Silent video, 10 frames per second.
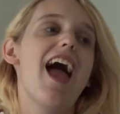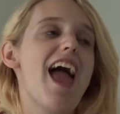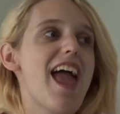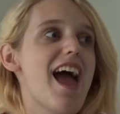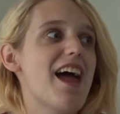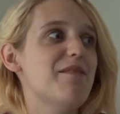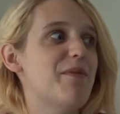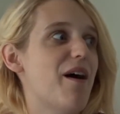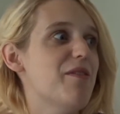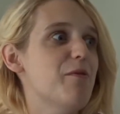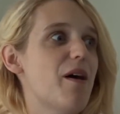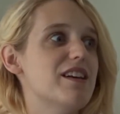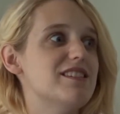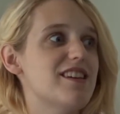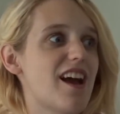But
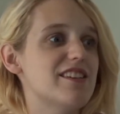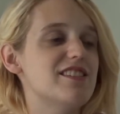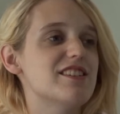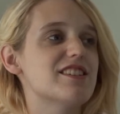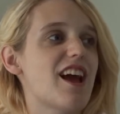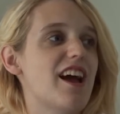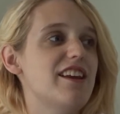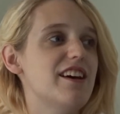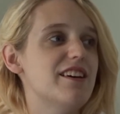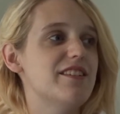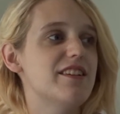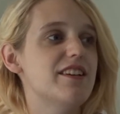otherwise, yeah, just kind of